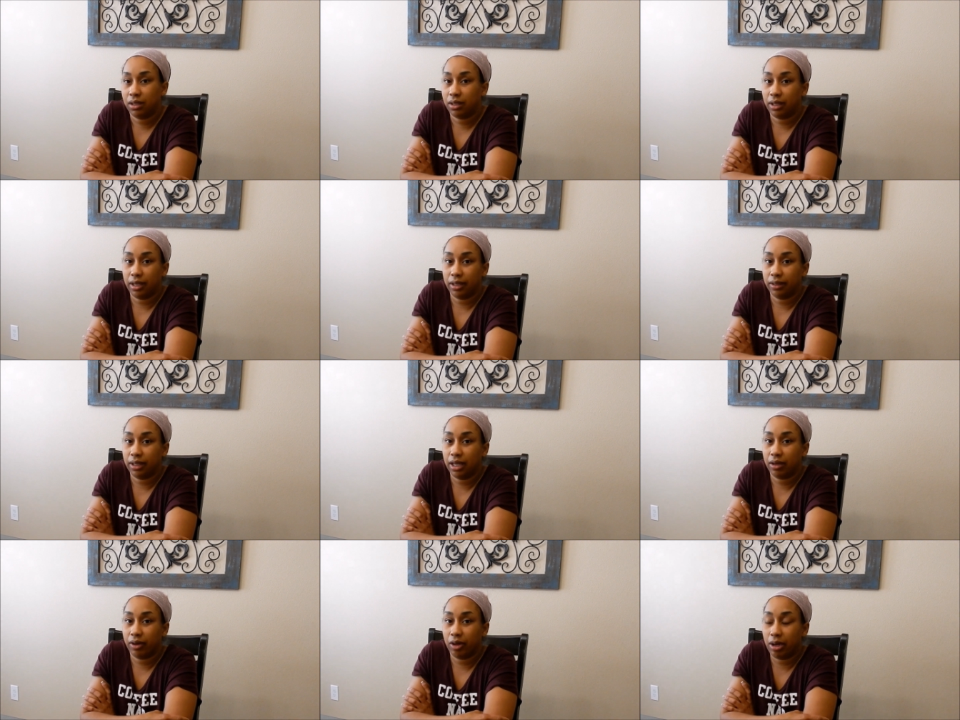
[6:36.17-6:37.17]
yeah,
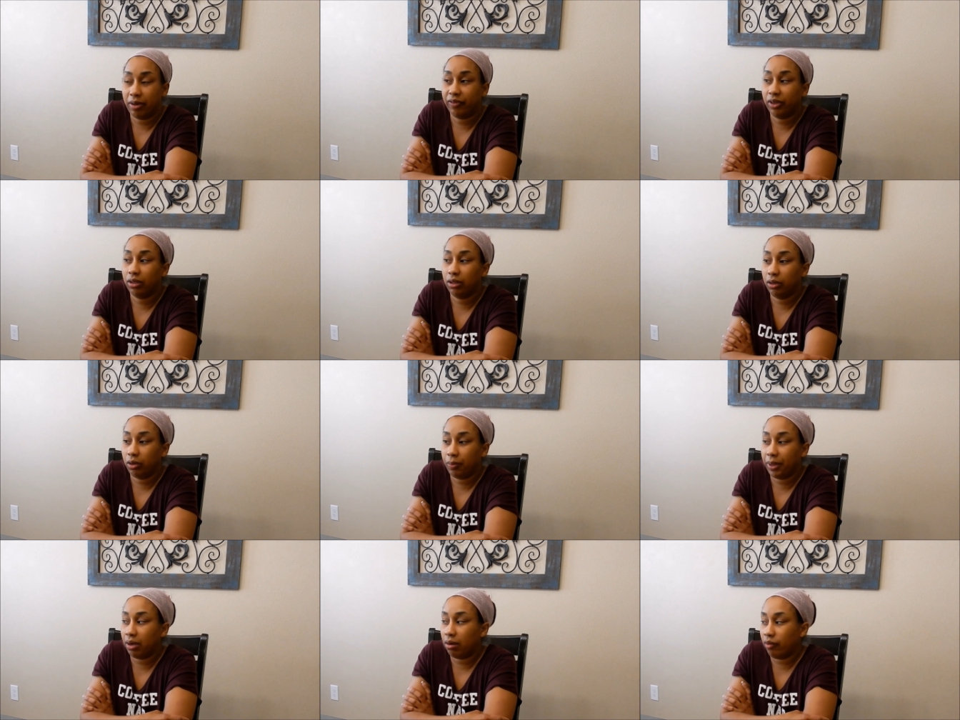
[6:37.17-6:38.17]
I don't know. I feel a little
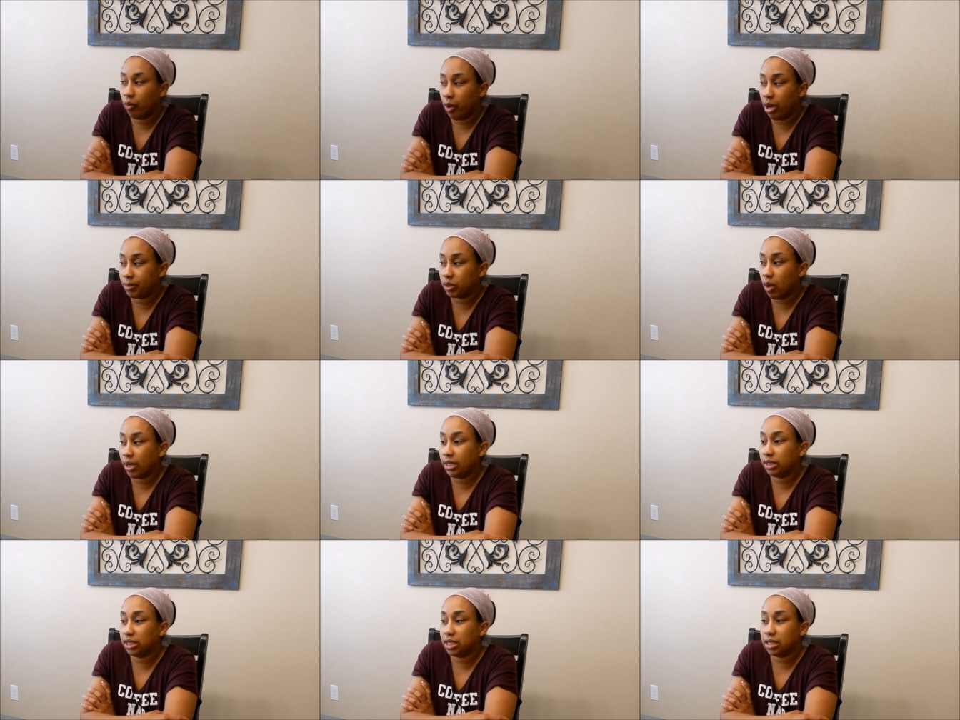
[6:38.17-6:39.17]
bit overwhelmed, so I
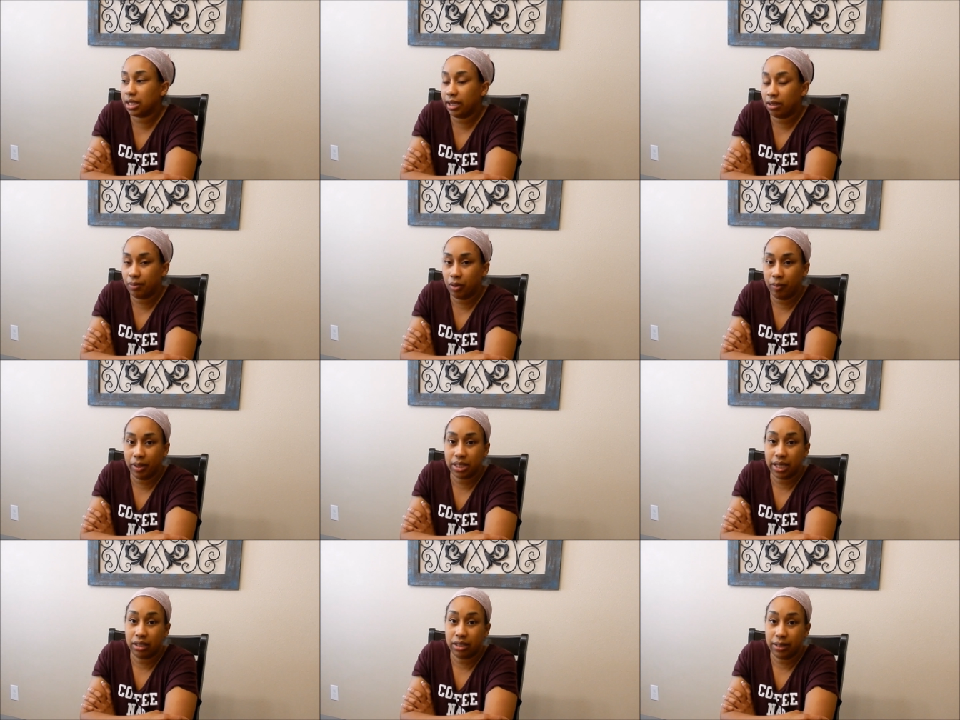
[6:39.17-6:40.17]
need to just take a moment,
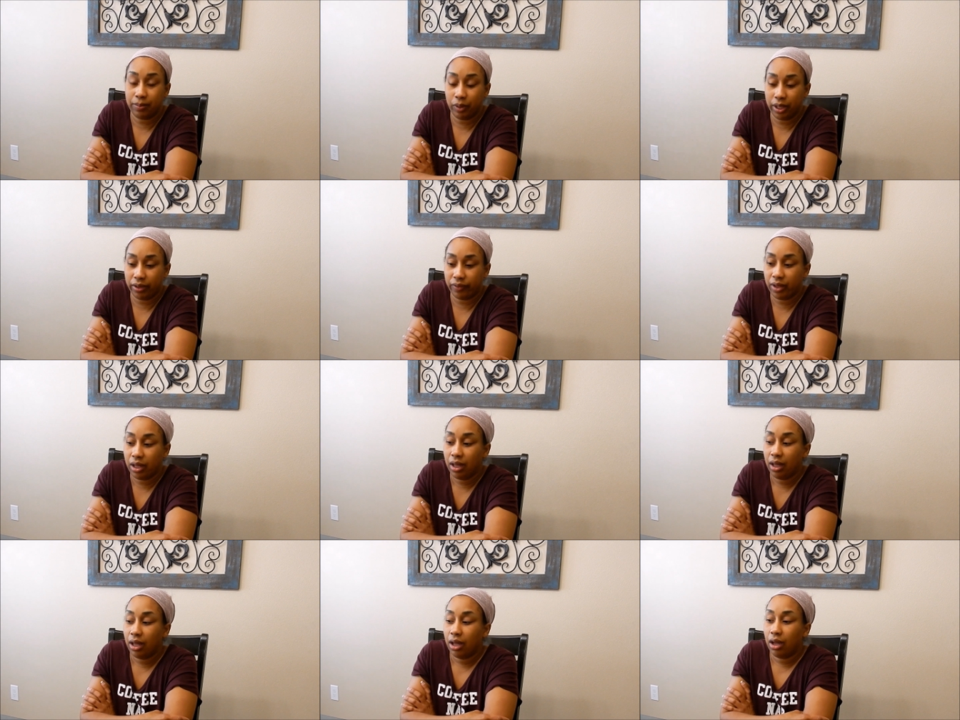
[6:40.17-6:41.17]
take a deep breath,
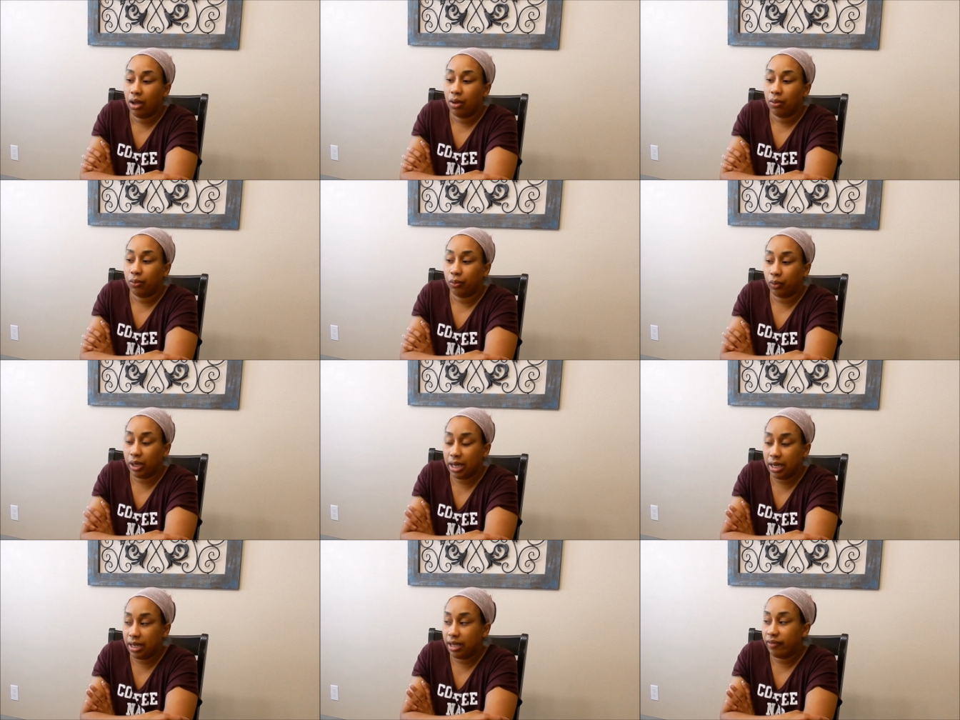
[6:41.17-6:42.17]

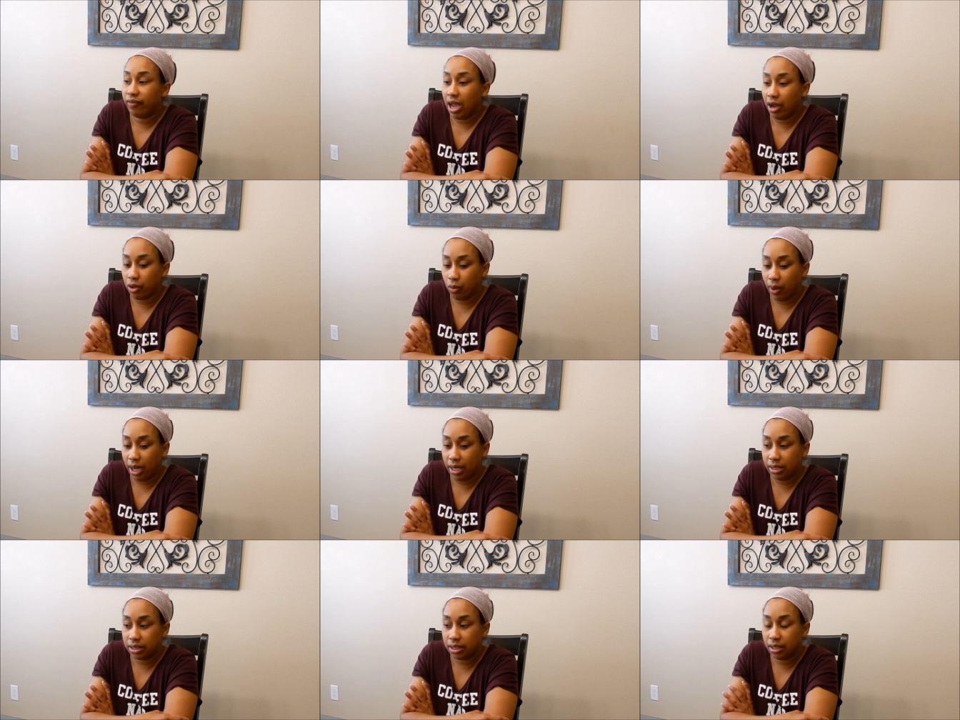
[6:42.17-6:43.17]

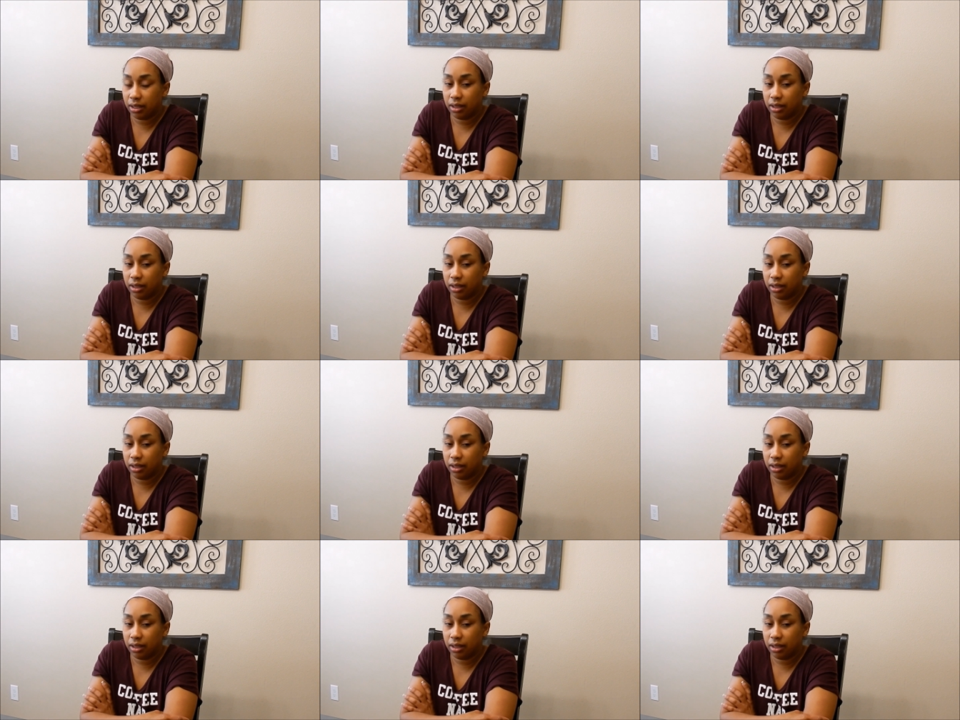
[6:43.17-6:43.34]
reevaluate